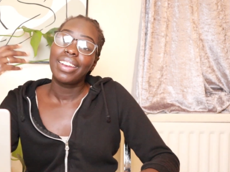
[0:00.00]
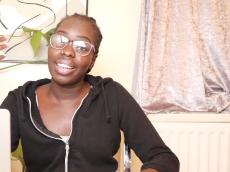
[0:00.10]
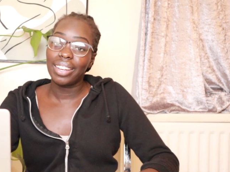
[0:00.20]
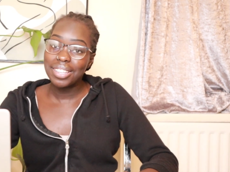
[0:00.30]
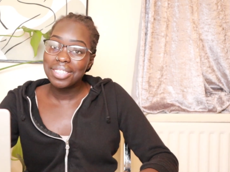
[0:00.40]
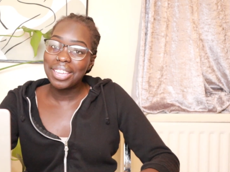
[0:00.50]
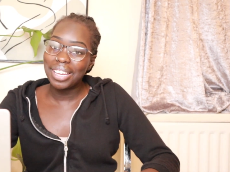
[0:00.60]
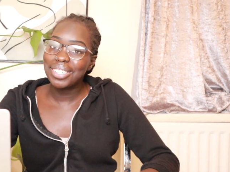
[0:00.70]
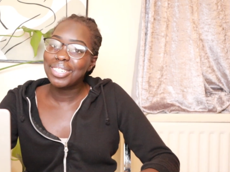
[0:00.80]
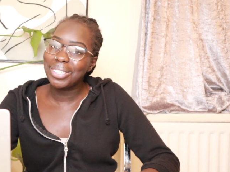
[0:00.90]
Now let's
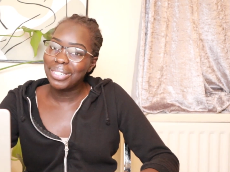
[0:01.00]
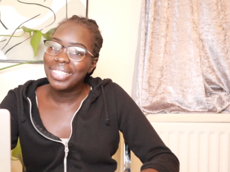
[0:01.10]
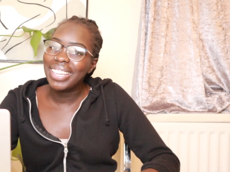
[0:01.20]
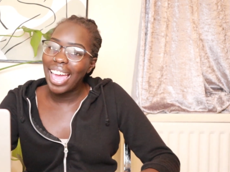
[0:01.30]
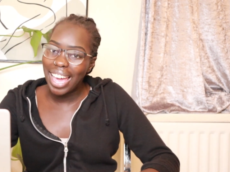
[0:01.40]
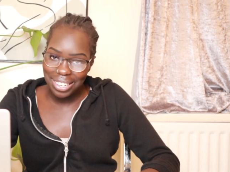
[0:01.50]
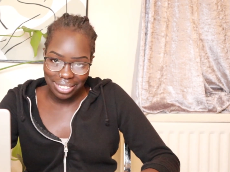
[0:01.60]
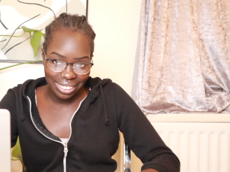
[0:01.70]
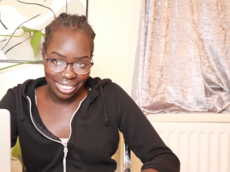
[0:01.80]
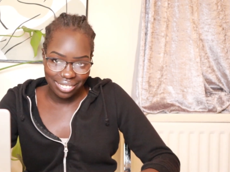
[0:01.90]
get to the
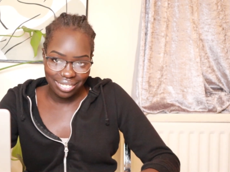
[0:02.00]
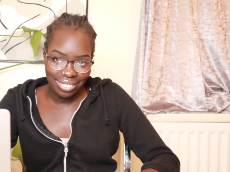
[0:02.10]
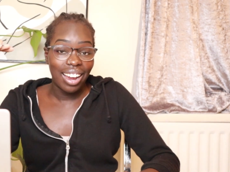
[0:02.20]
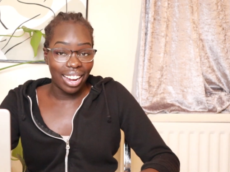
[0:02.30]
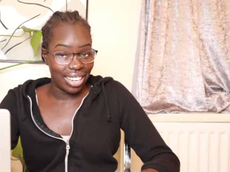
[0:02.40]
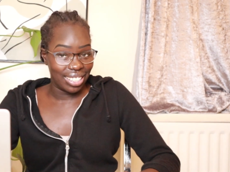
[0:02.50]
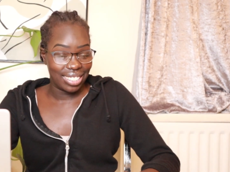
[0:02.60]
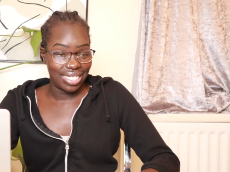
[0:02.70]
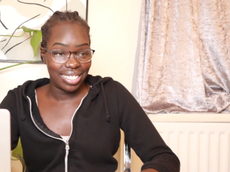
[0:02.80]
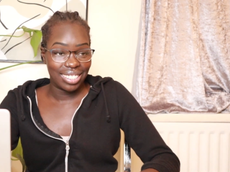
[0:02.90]
annual leave.
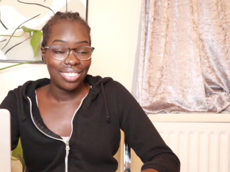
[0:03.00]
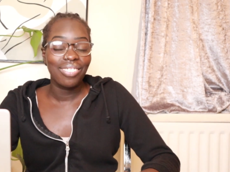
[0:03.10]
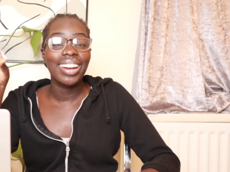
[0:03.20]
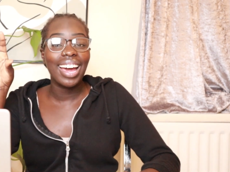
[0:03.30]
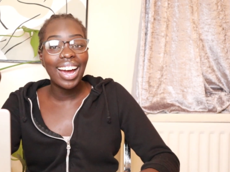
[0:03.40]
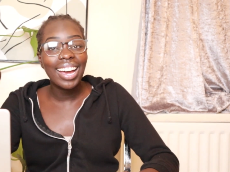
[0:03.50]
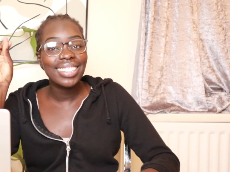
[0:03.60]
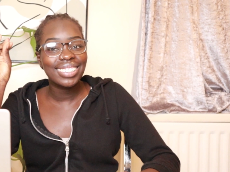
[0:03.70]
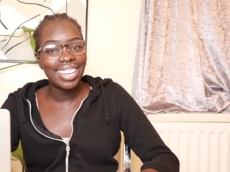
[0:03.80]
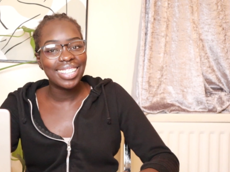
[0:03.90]
Guys, when I
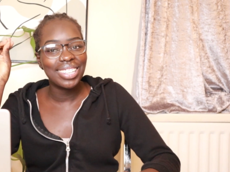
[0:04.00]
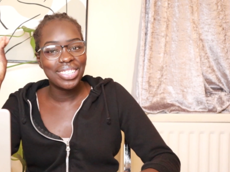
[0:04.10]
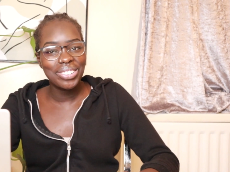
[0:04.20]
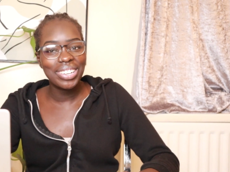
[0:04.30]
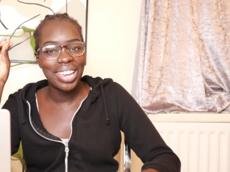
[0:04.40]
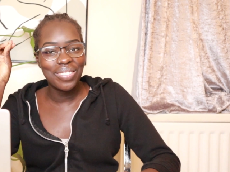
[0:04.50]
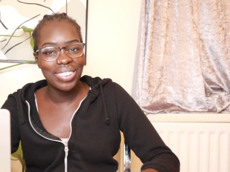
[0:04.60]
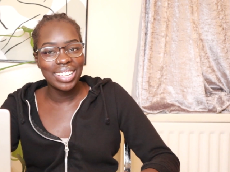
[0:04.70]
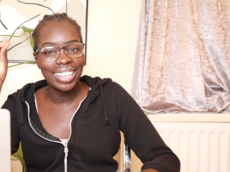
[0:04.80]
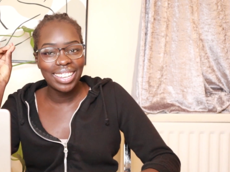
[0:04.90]
say the UK
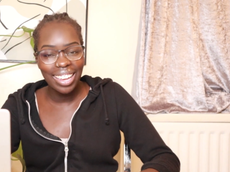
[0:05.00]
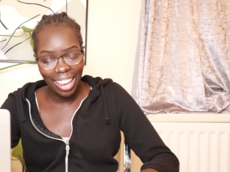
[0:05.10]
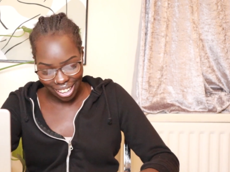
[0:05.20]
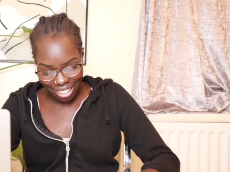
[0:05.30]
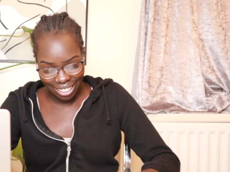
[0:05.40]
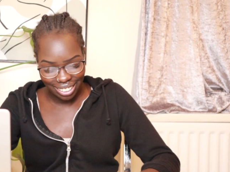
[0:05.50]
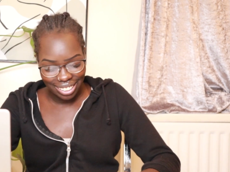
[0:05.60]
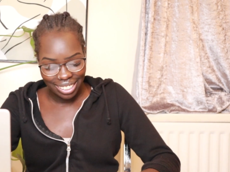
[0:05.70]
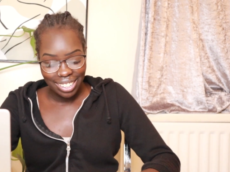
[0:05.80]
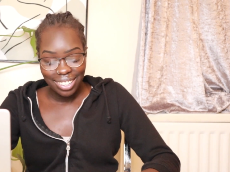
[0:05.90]
beat Canada,
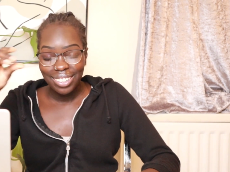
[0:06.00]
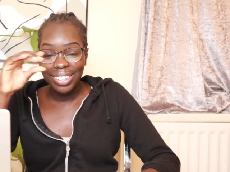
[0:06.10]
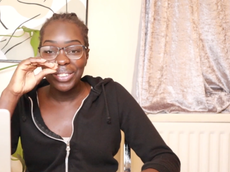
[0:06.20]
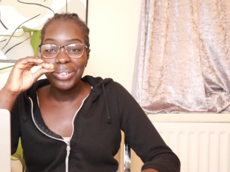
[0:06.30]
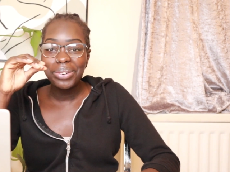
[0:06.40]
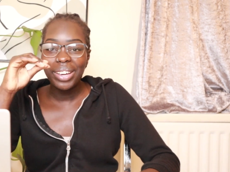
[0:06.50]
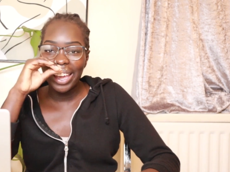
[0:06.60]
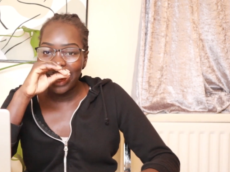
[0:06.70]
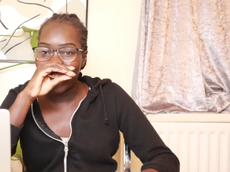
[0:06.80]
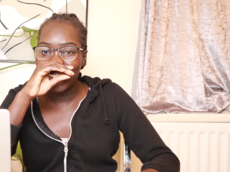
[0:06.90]
the UK
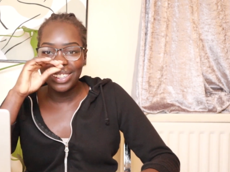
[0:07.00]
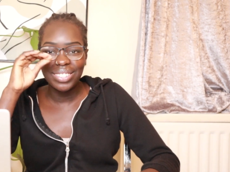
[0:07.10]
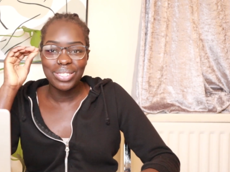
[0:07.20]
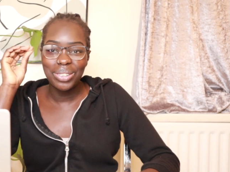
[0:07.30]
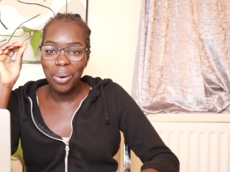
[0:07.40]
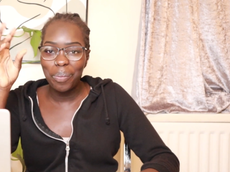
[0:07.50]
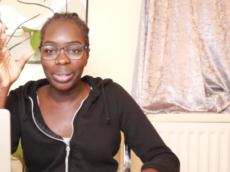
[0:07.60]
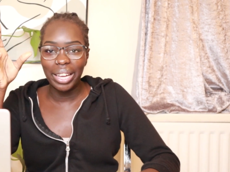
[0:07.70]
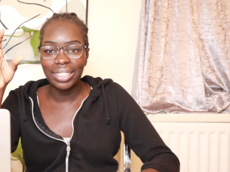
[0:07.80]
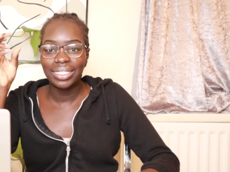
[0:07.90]
is so
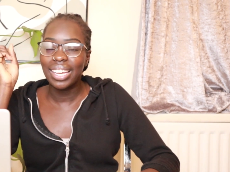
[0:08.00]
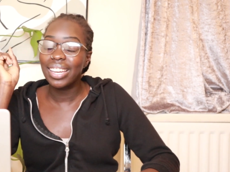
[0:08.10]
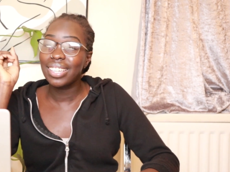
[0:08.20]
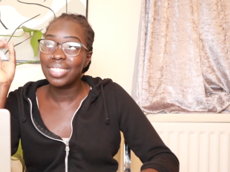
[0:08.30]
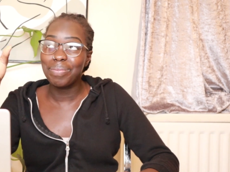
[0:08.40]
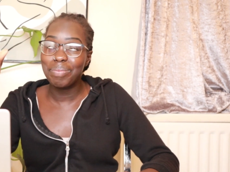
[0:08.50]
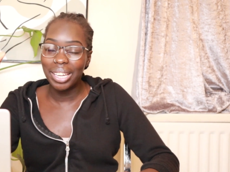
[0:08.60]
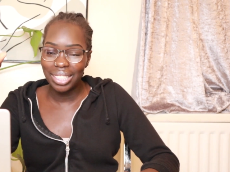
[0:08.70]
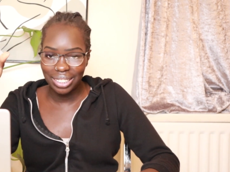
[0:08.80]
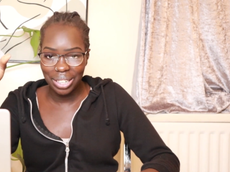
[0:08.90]
blessed. It is
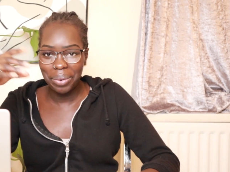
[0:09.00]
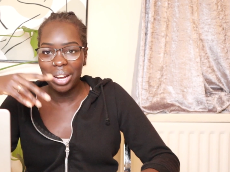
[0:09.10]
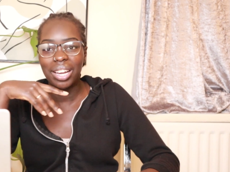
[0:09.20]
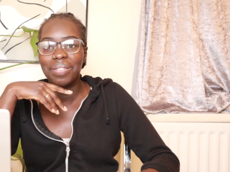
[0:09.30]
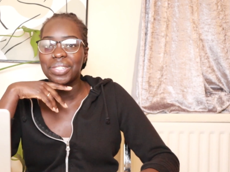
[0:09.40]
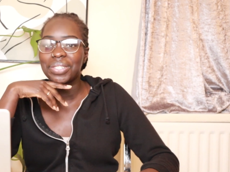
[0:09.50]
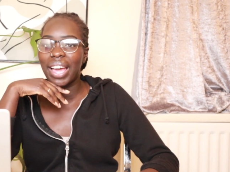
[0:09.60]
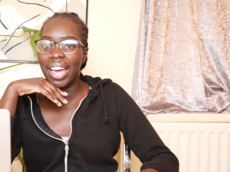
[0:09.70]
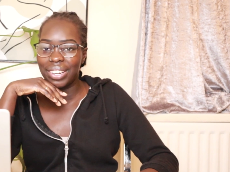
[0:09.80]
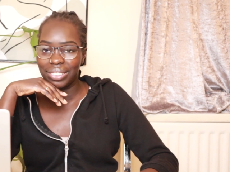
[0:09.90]
amazing when it comes to
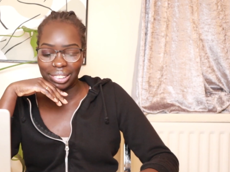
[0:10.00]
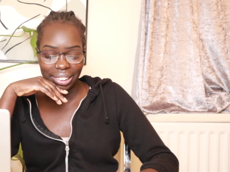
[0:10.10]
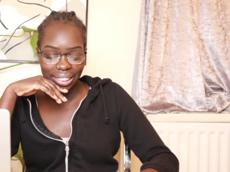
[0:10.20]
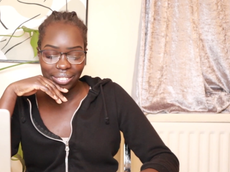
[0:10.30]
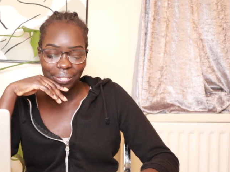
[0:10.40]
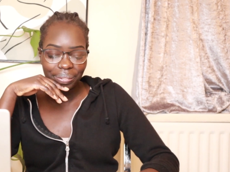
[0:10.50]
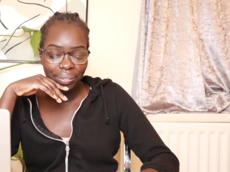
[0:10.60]
annual leave.